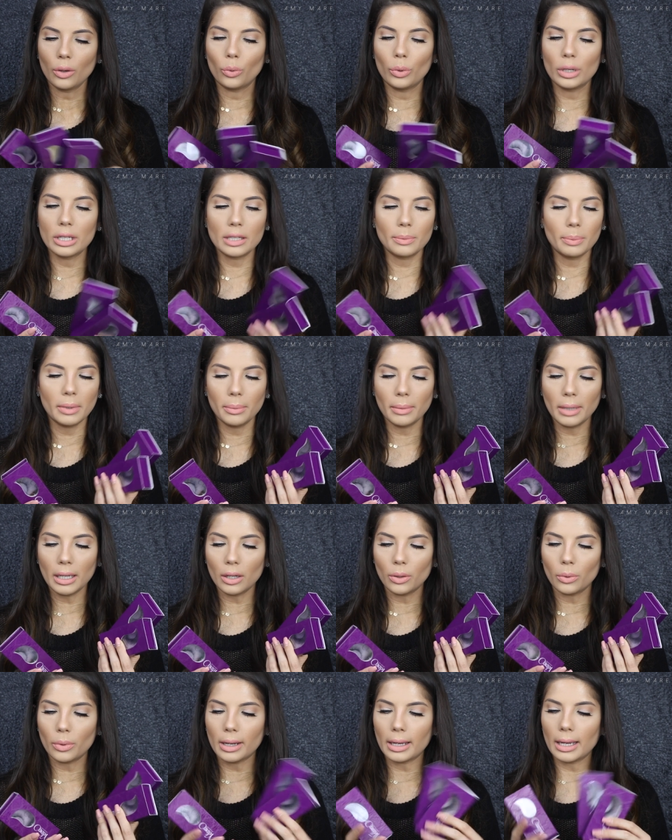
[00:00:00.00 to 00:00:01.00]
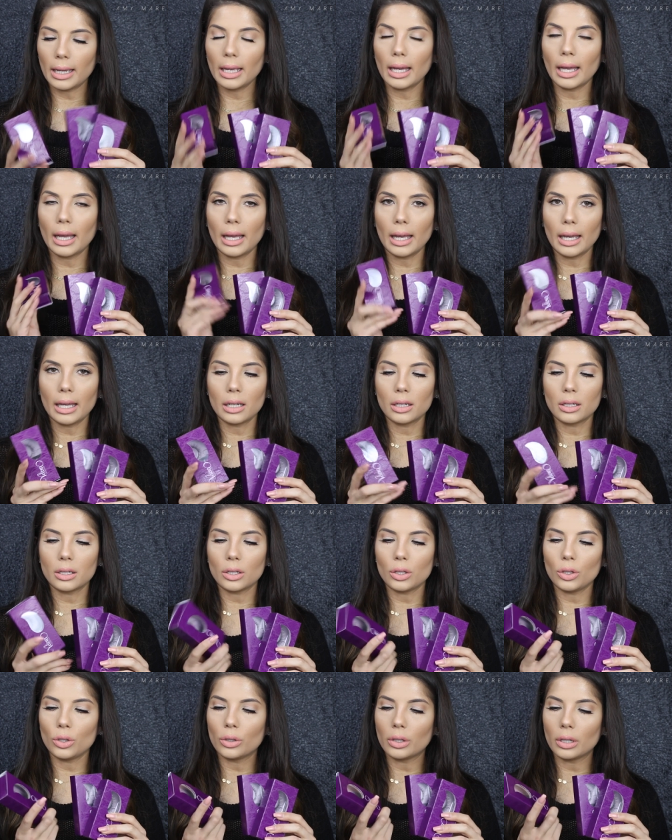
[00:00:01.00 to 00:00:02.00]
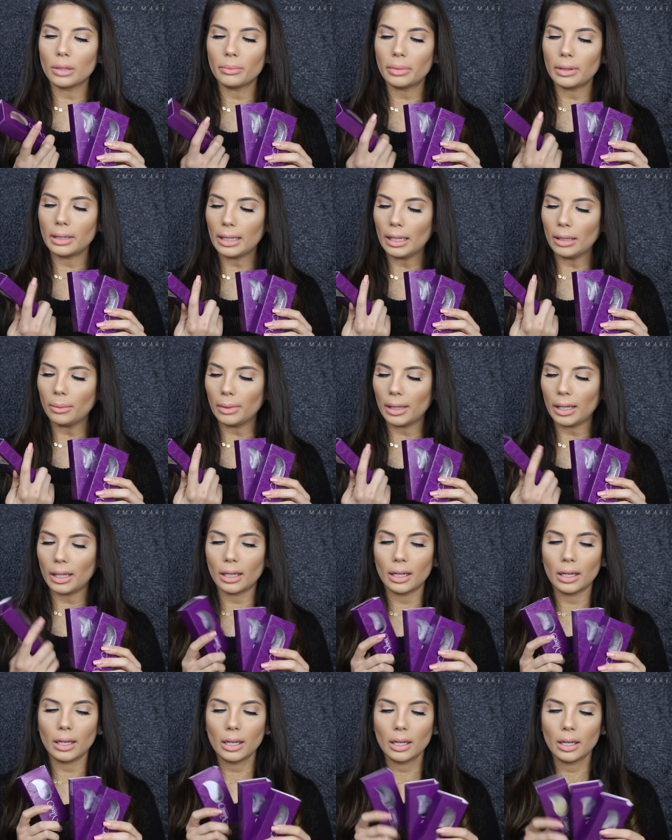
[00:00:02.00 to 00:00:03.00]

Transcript: Wispy Me Away, and You Complete Me.